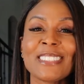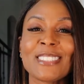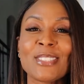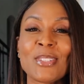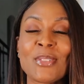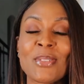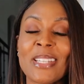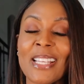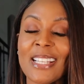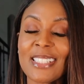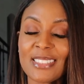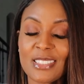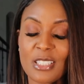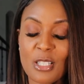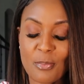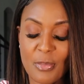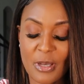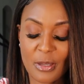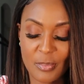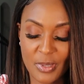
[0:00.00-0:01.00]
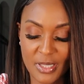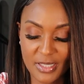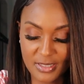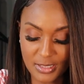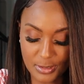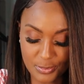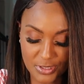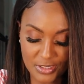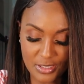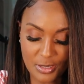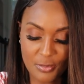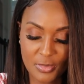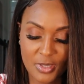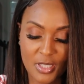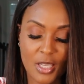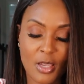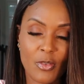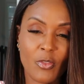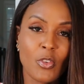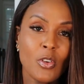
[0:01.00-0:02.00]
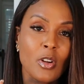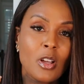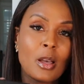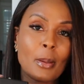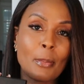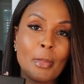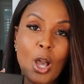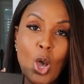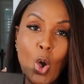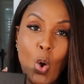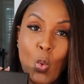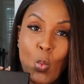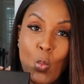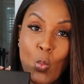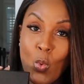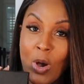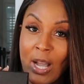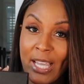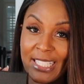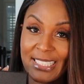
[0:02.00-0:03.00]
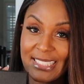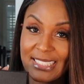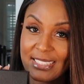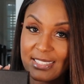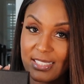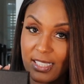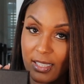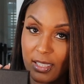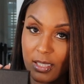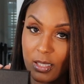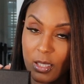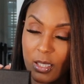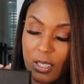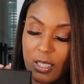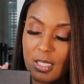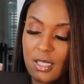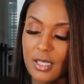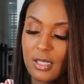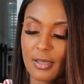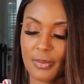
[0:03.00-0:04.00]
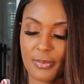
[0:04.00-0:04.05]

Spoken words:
So next up, I picked up something from YSL,